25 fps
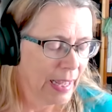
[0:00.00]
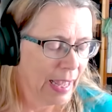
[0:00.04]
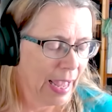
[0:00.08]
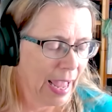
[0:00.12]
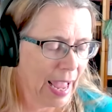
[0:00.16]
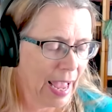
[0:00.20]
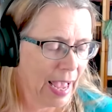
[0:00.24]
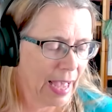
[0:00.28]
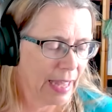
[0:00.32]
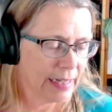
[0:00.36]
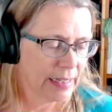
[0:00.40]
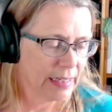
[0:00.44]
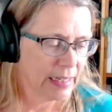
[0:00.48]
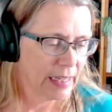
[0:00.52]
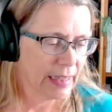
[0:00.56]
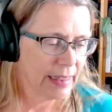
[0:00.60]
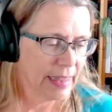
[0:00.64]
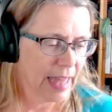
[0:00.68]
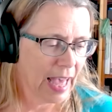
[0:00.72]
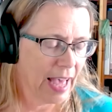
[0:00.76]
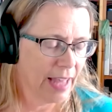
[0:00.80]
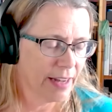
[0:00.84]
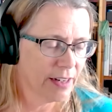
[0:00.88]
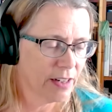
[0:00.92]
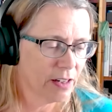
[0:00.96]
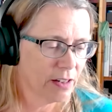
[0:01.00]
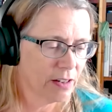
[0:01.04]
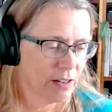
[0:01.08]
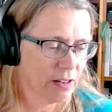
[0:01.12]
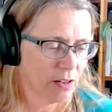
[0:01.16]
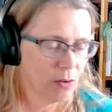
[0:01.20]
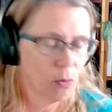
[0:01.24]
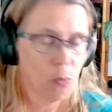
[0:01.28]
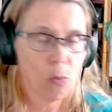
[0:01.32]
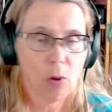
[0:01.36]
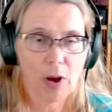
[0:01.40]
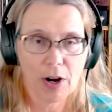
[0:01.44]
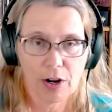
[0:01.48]
And that
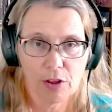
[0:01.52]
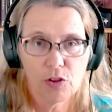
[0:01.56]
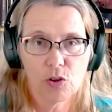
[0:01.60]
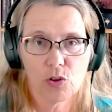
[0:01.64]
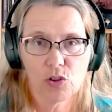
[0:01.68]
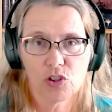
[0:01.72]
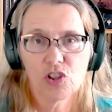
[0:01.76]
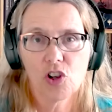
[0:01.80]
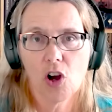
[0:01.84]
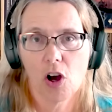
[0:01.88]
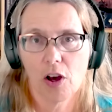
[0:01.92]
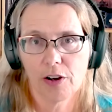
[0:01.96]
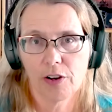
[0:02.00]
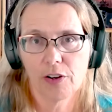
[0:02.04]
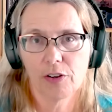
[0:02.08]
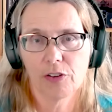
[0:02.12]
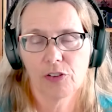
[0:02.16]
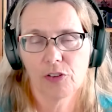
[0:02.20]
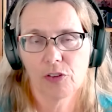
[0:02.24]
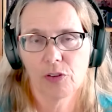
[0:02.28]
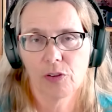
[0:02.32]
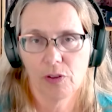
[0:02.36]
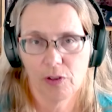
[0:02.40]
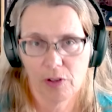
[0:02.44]
one of those daughters